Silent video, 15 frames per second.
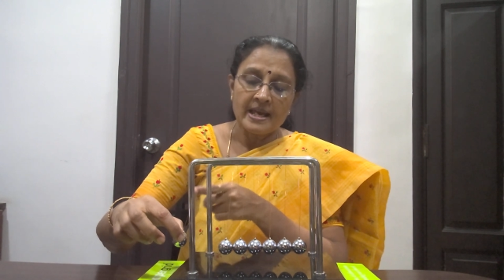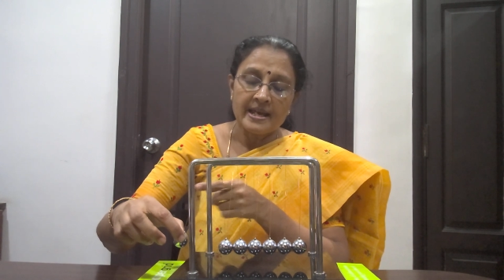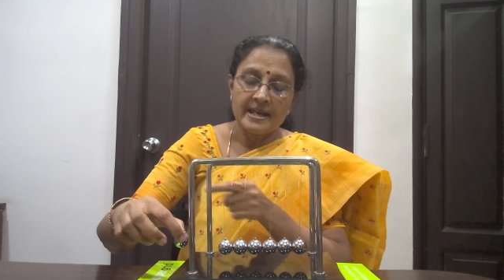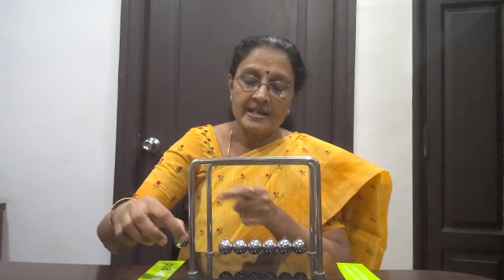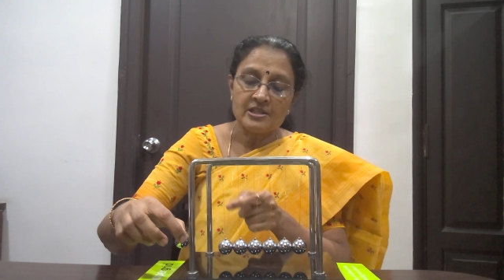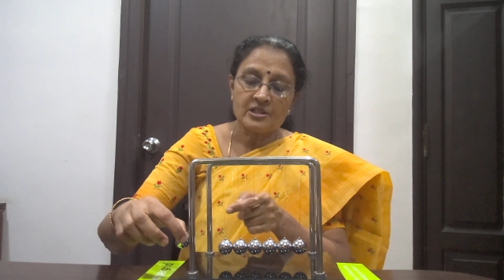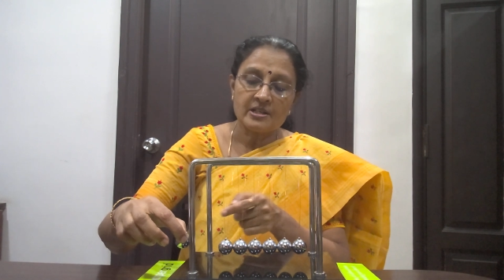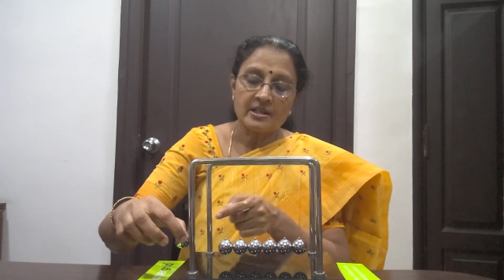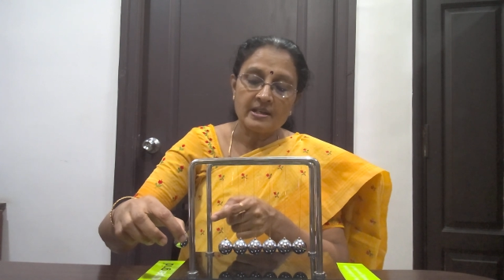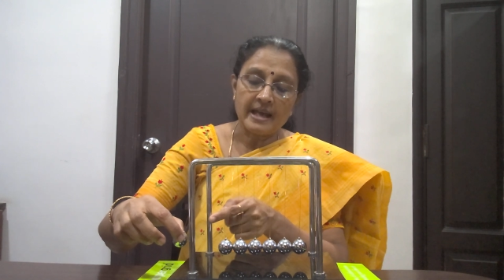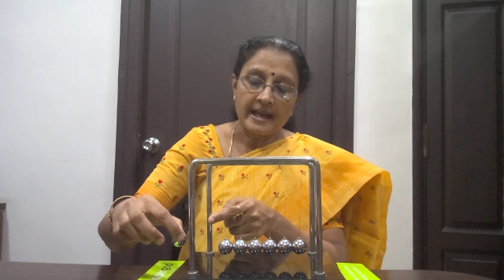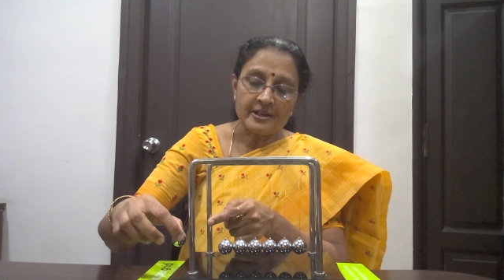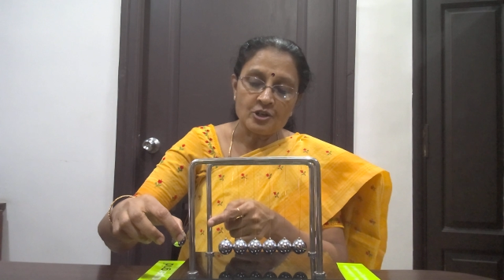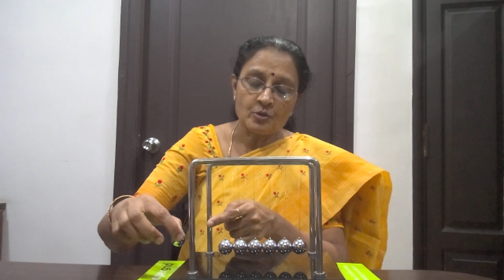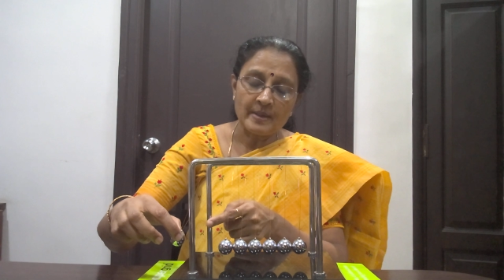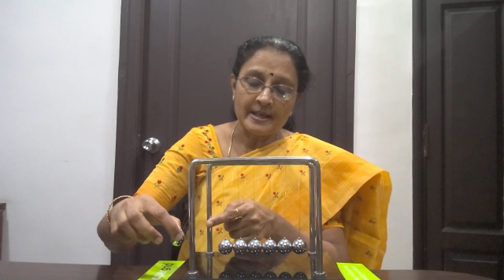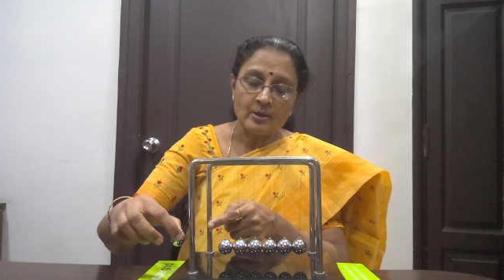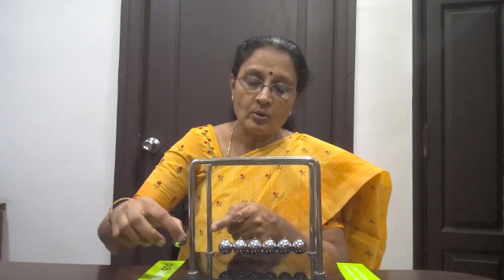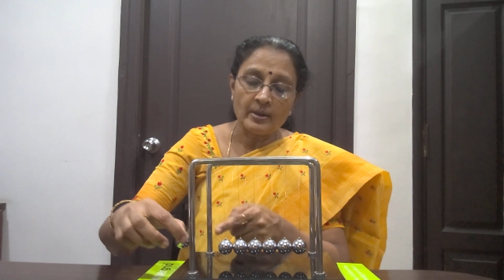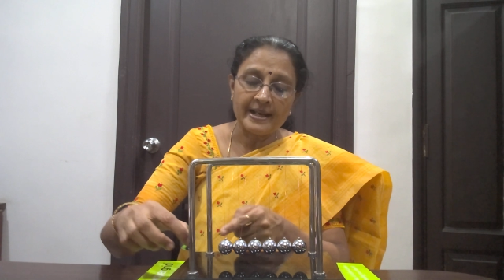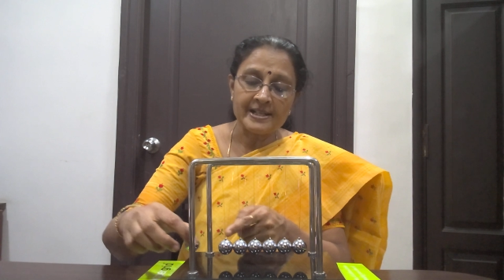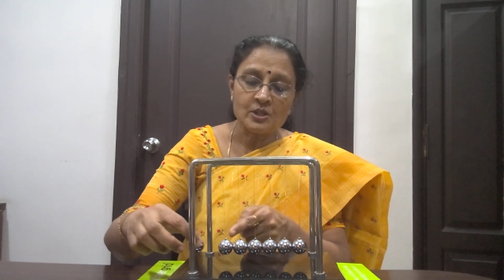it actually
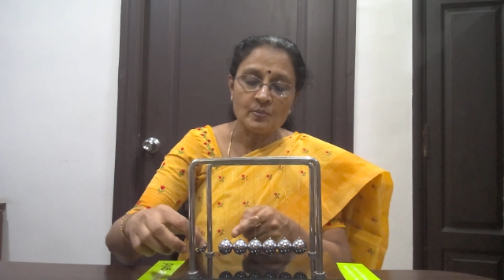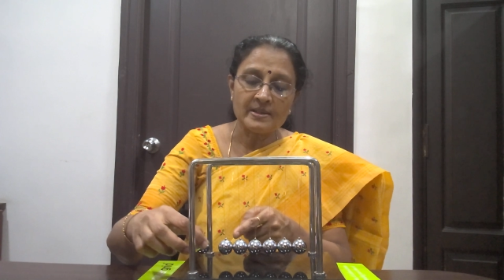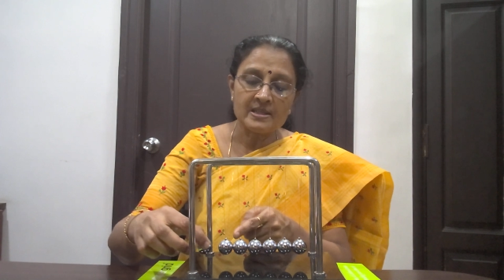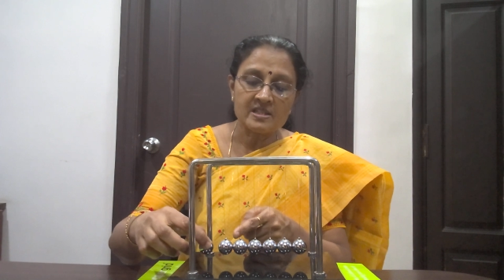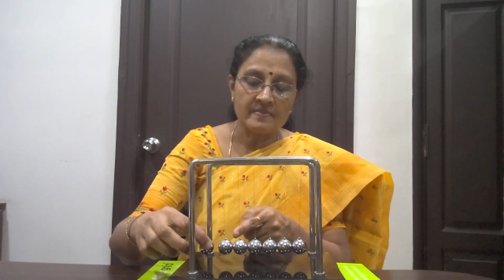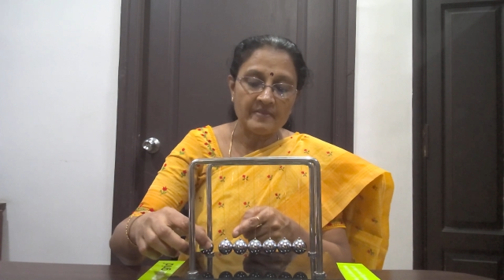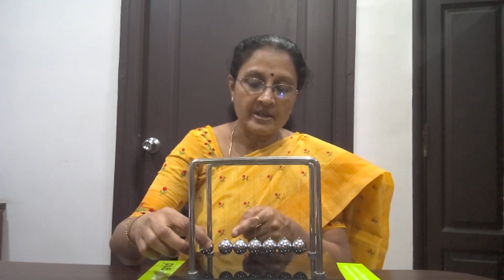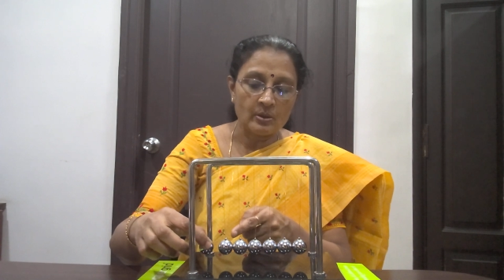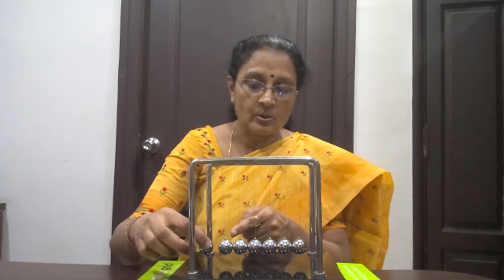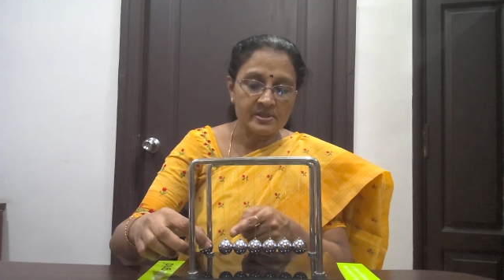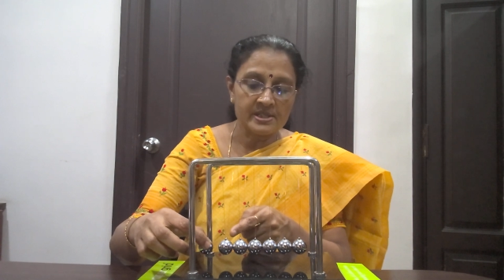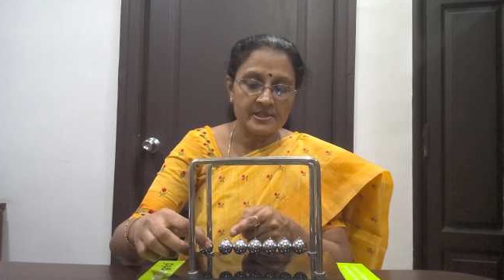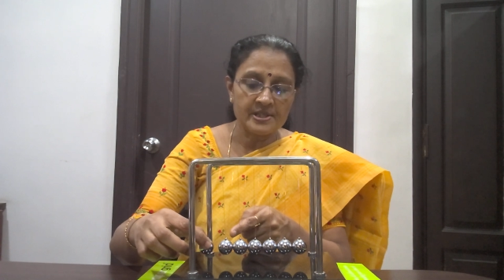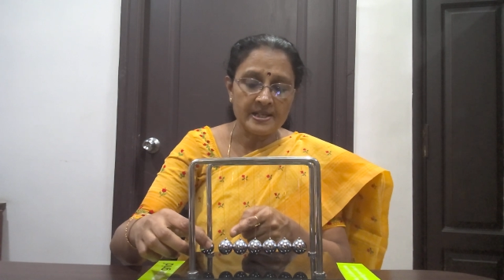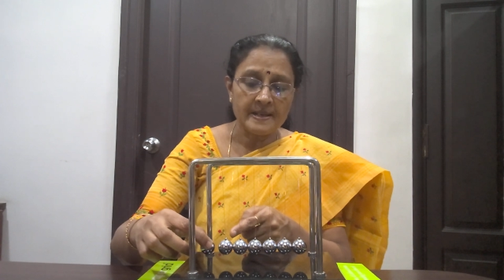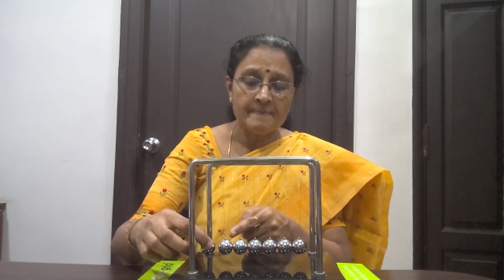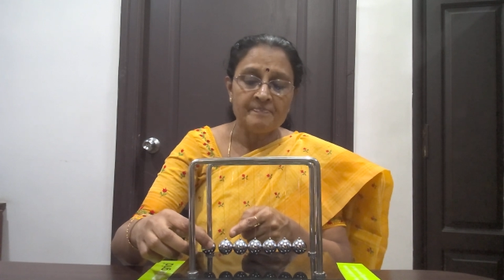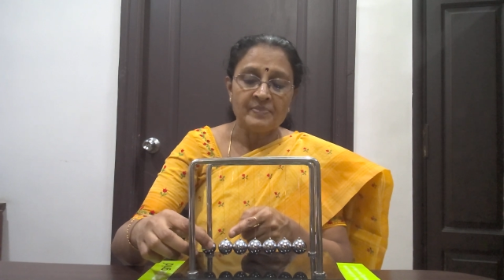collides with some velocity,